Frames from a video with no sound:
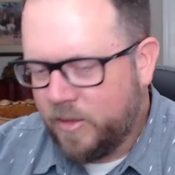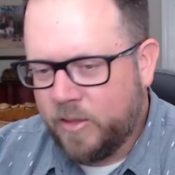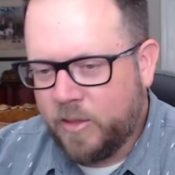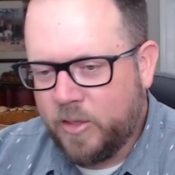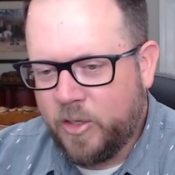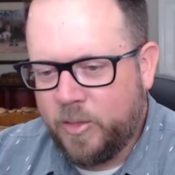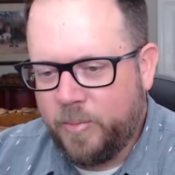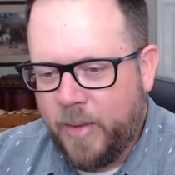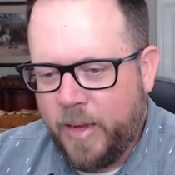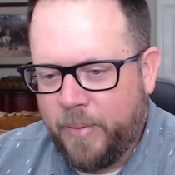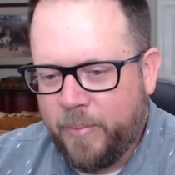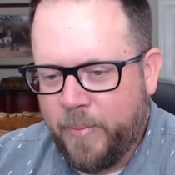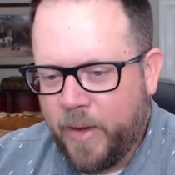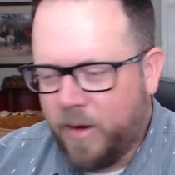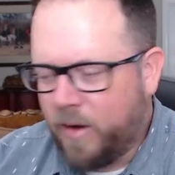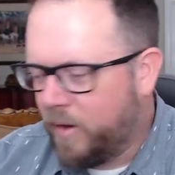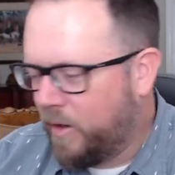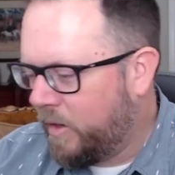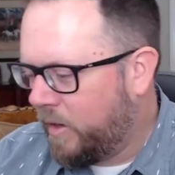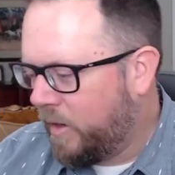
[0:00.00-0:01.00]
Good made
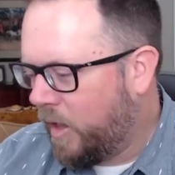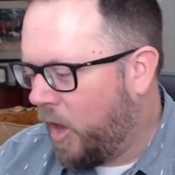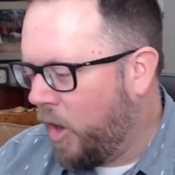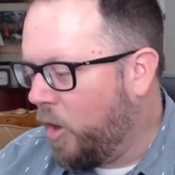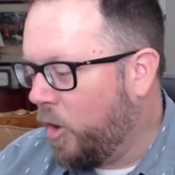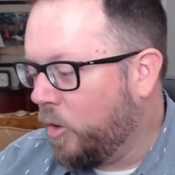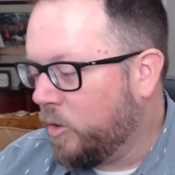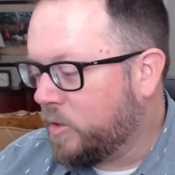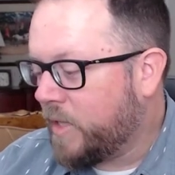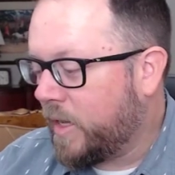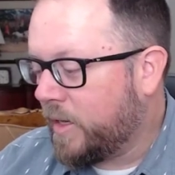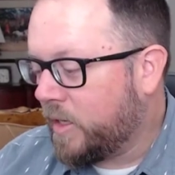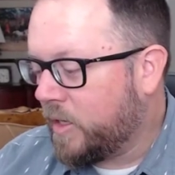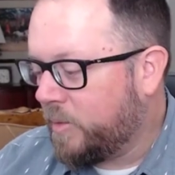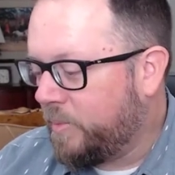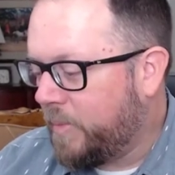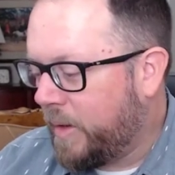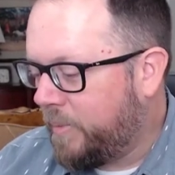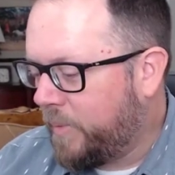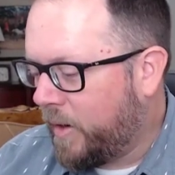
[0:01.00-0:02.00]
better. Oh, is that good
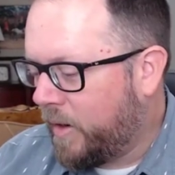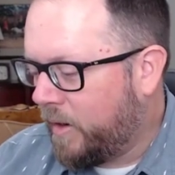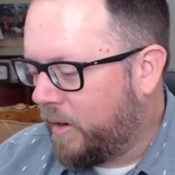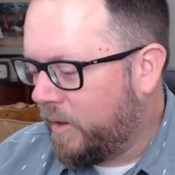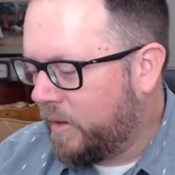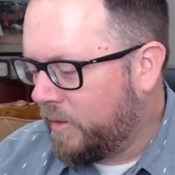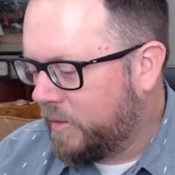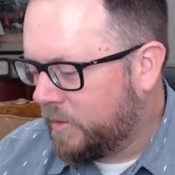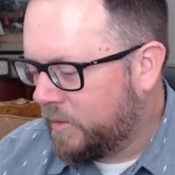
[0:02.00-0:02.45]
made better?